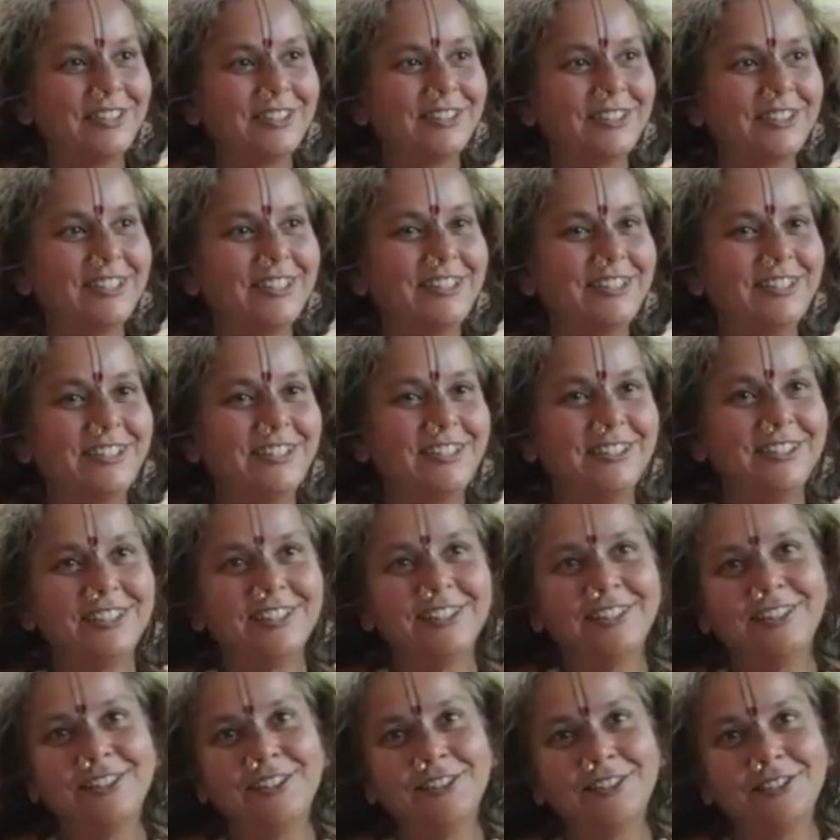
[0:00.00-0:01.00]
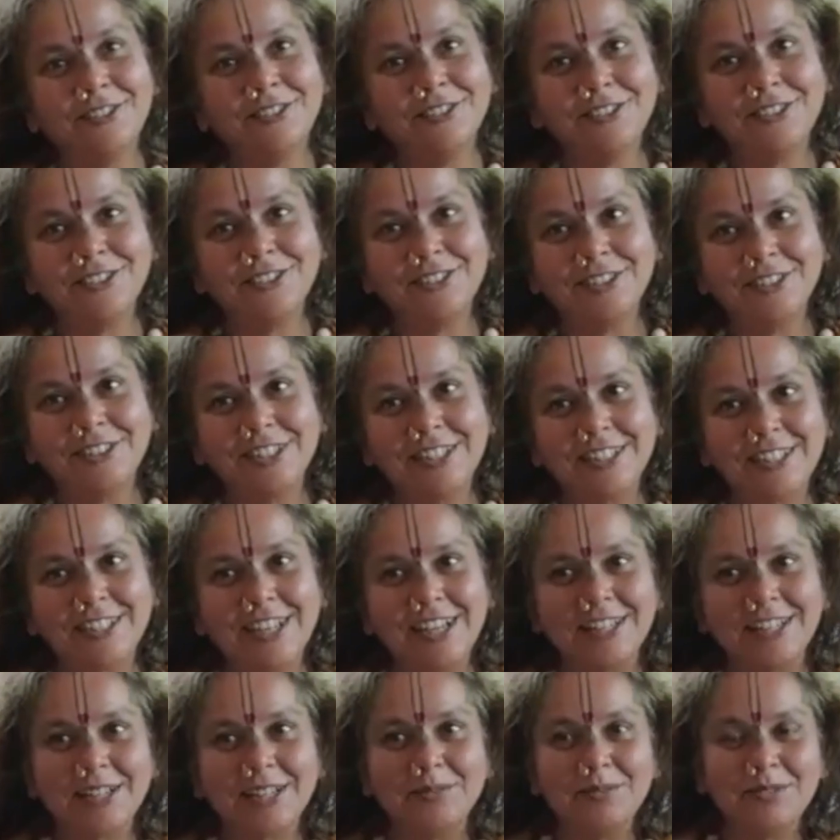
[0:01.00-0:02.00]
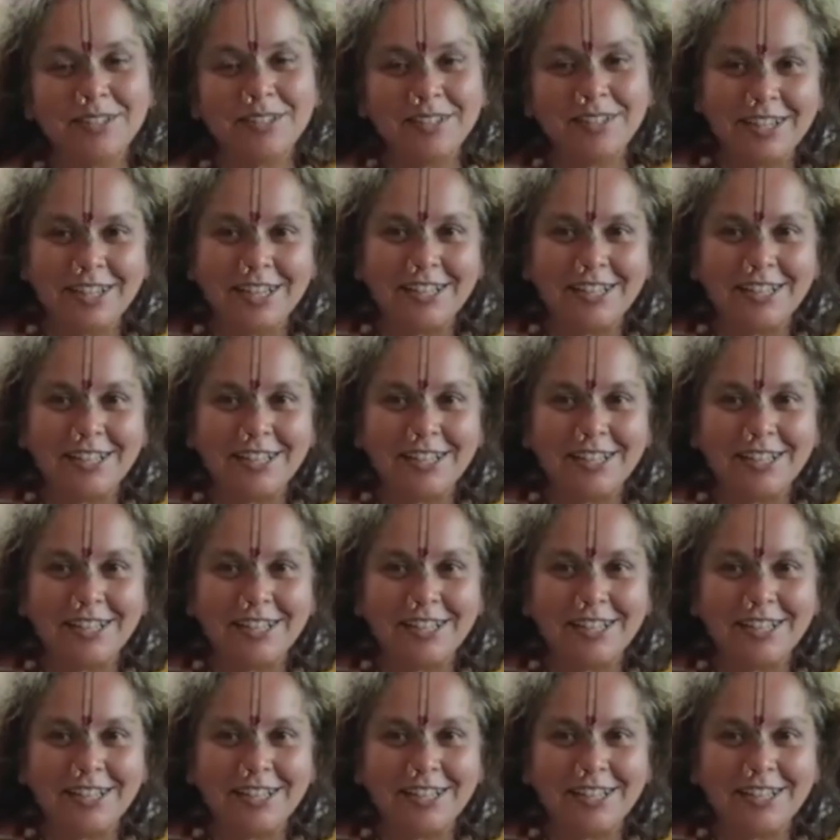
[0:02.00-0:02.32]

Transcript: the circumstance